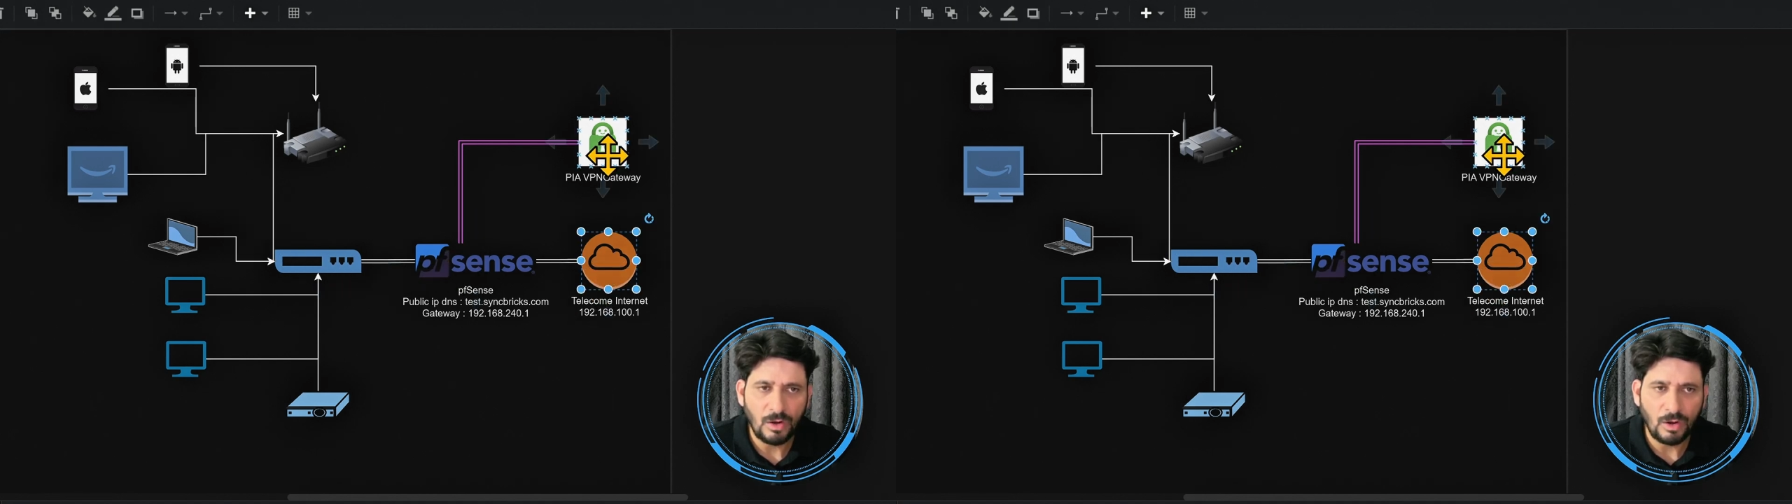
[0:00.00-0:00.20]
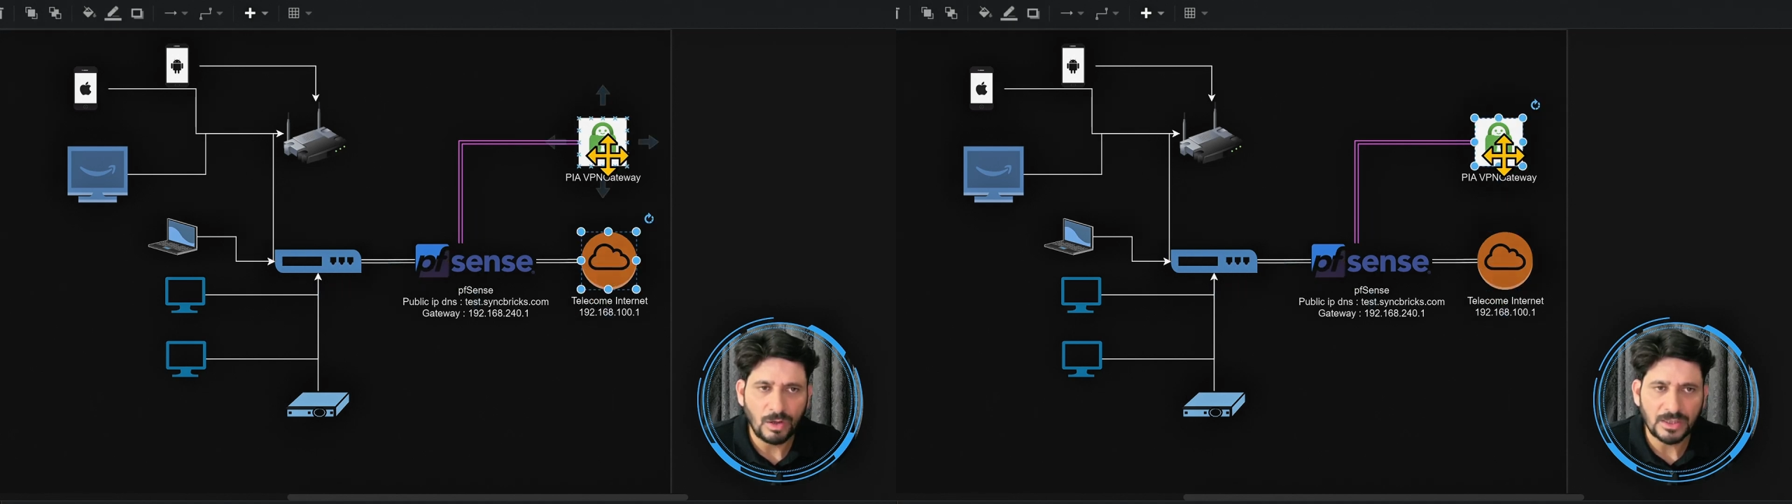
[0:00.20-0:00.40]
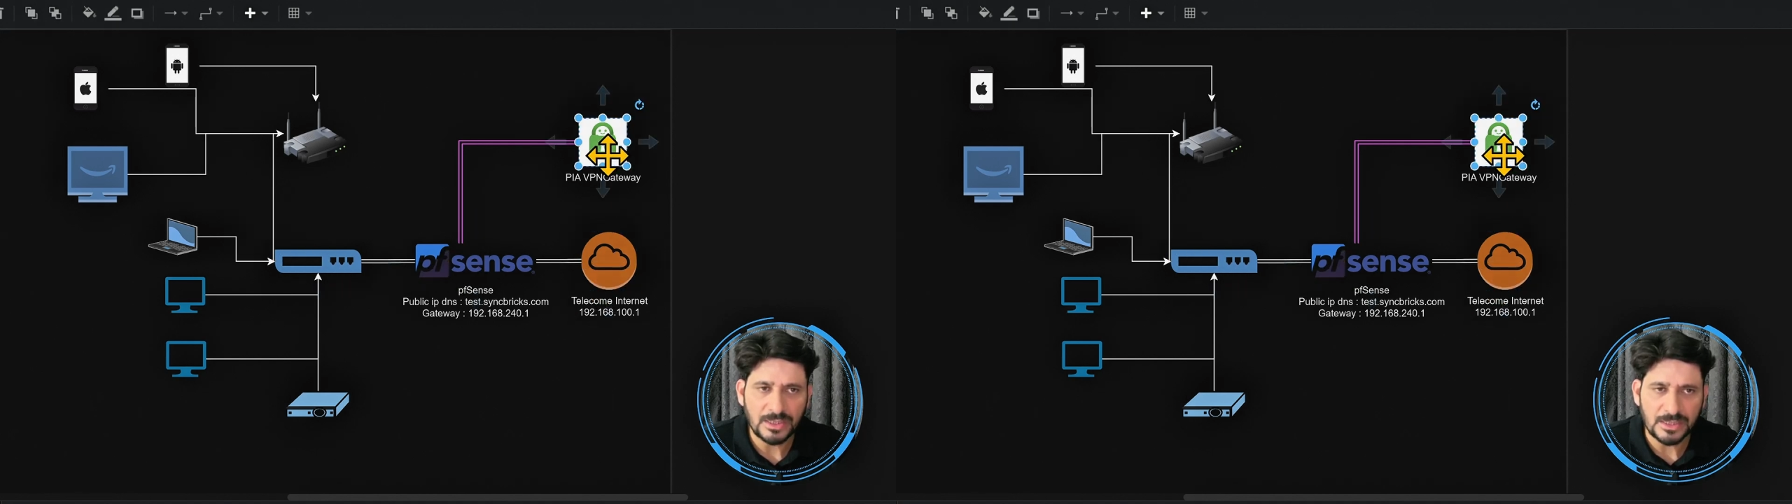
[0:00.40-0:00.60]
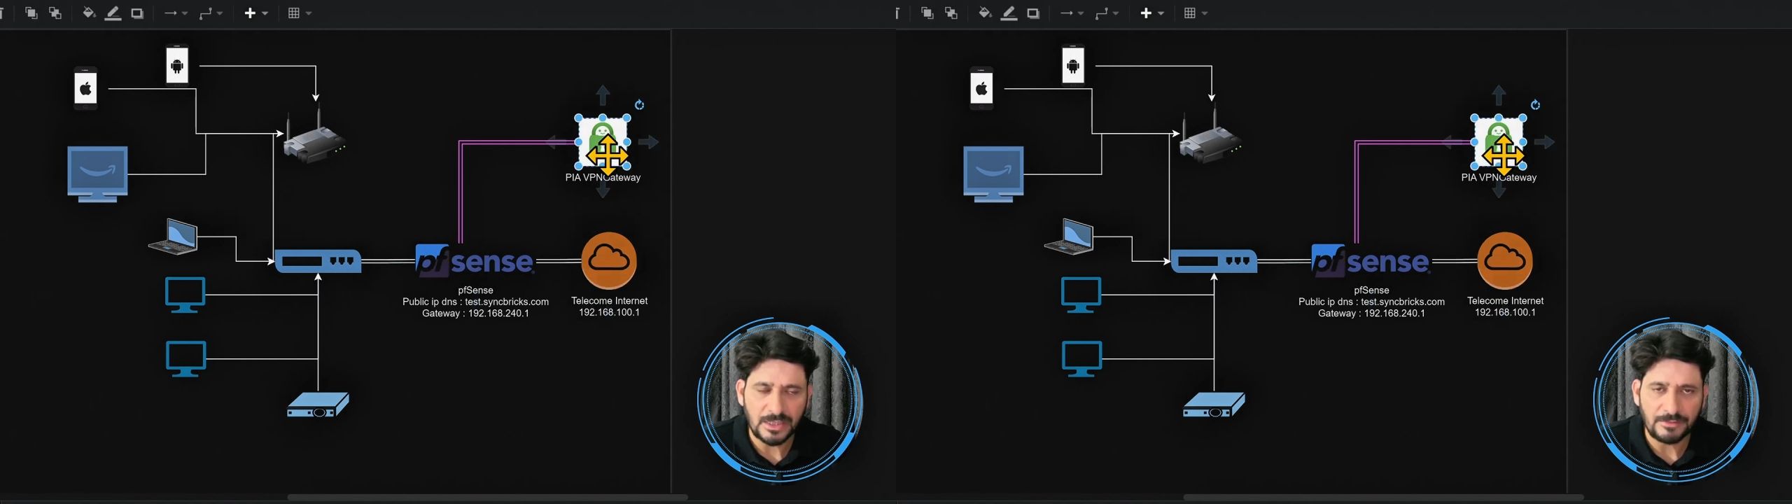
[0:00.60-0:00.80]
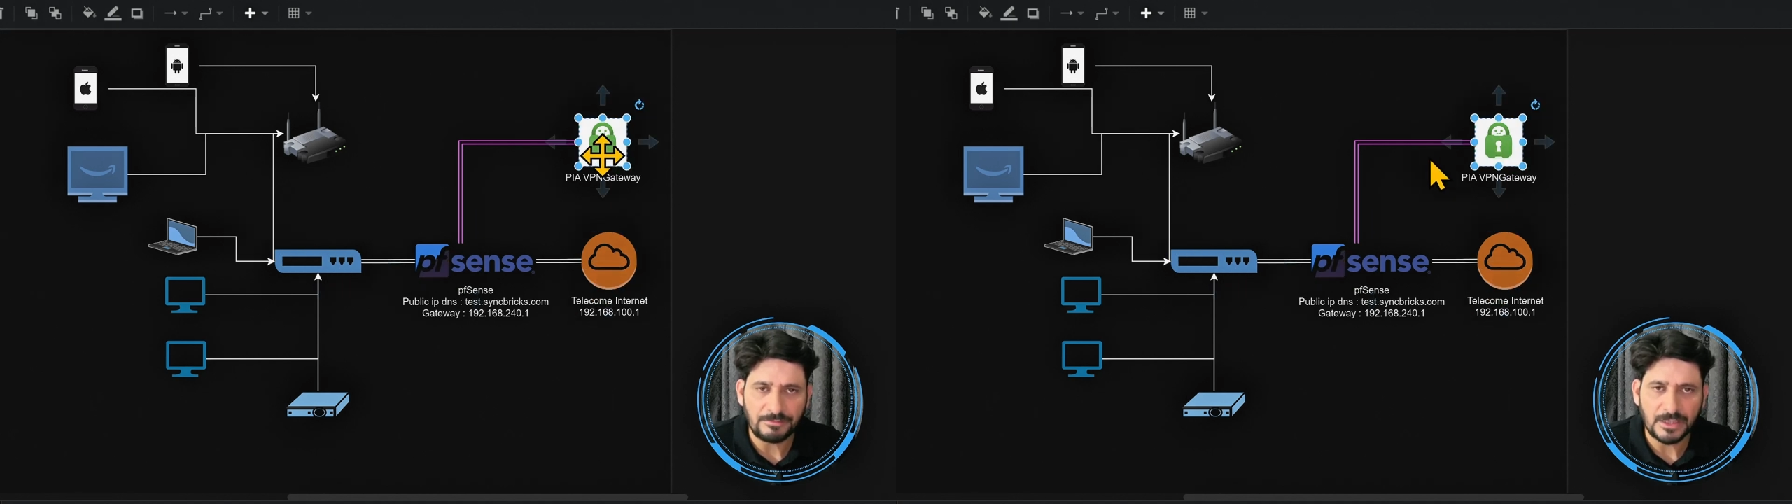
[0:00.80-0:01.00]
or this
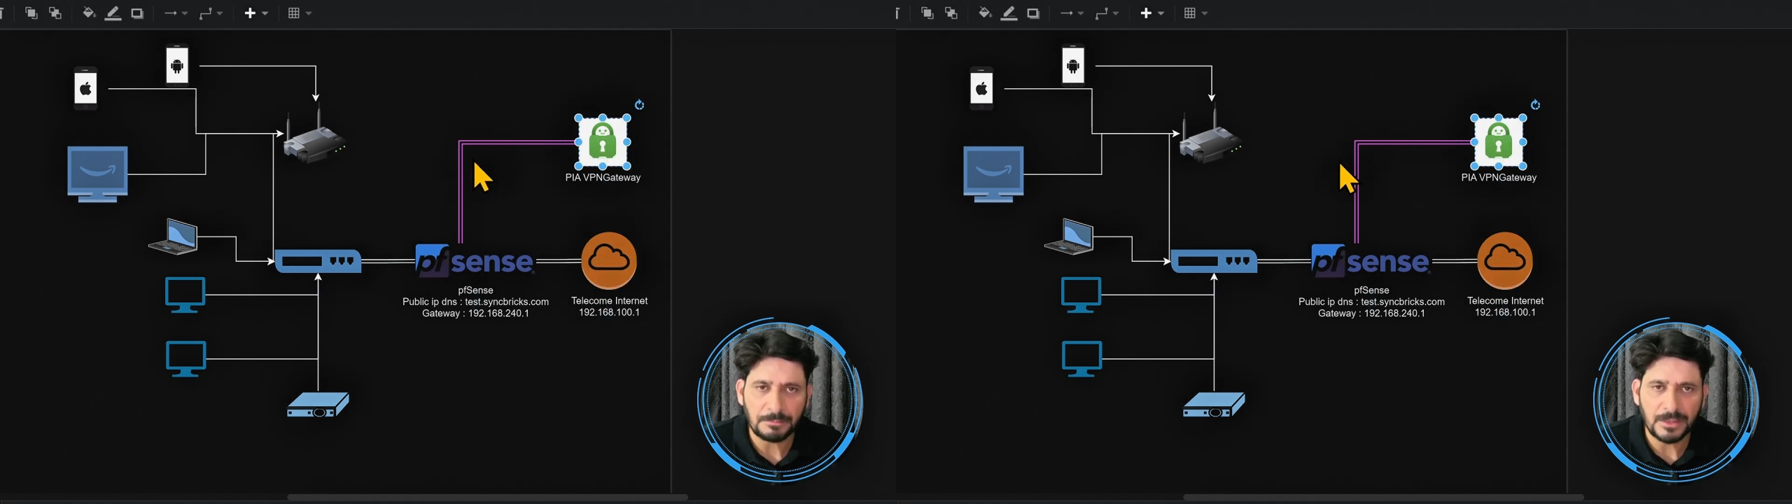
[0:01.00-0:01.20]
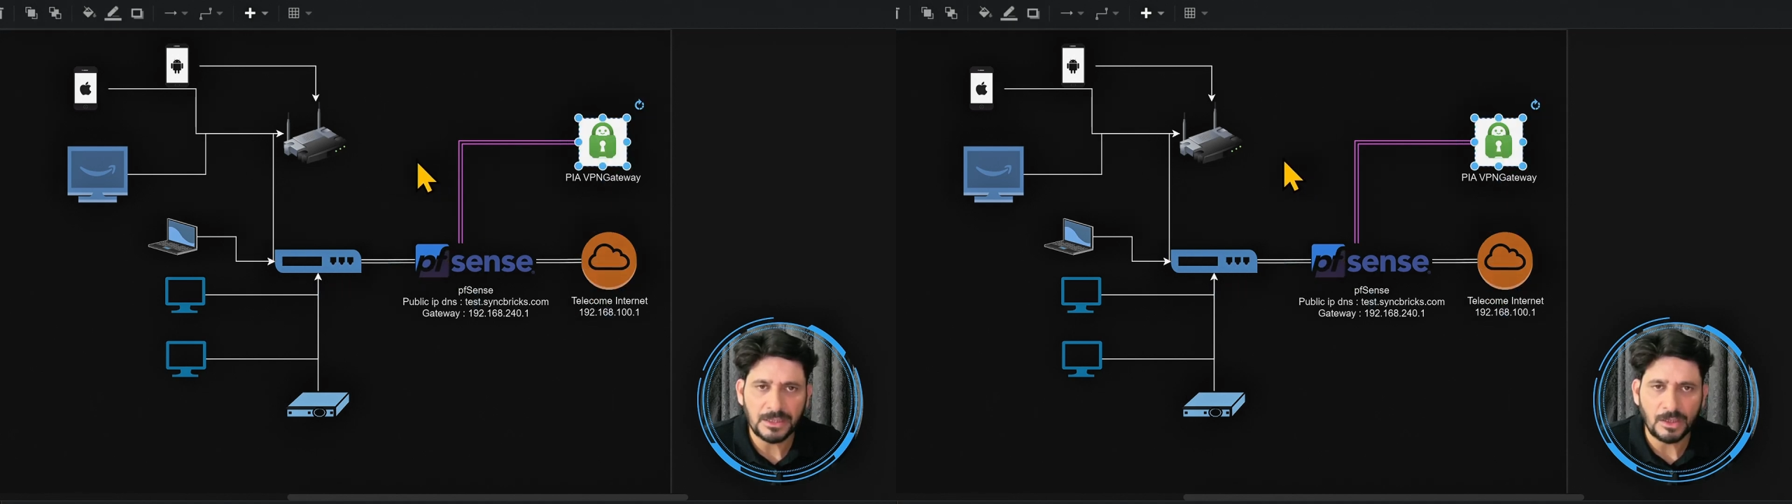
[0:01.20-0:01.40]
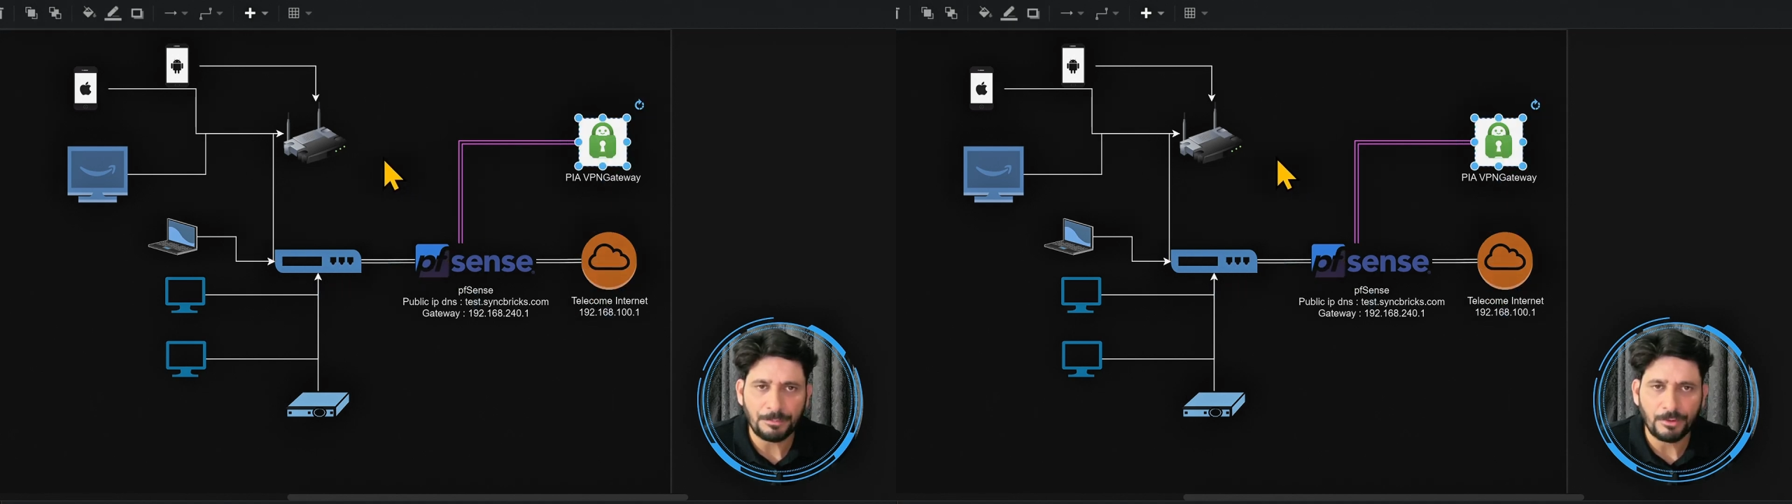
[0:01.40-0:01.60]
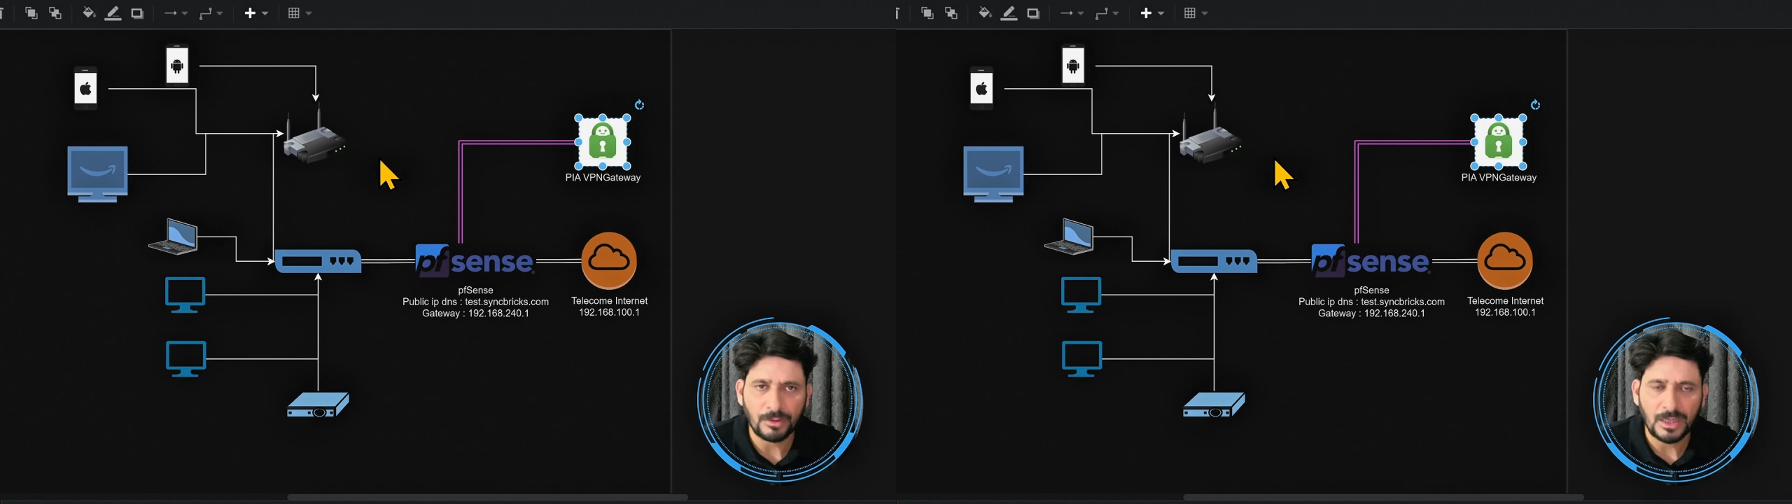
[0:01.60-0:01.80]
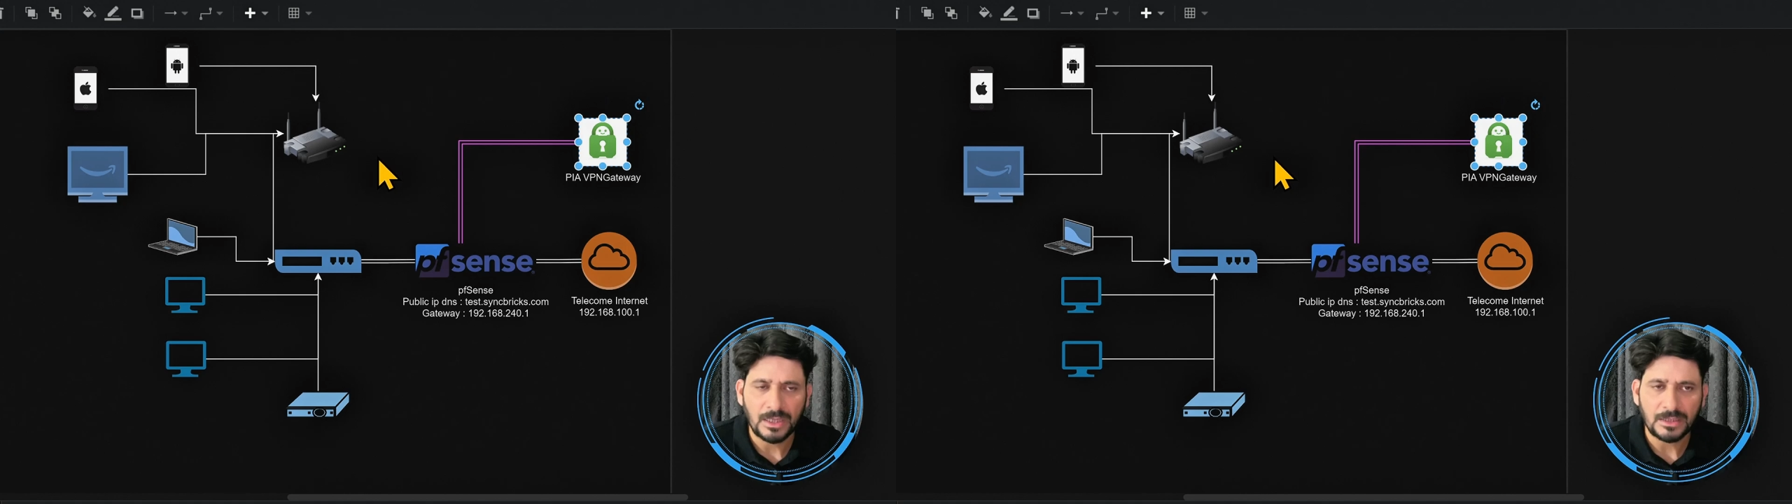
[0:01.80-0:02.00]
gateway, depending upon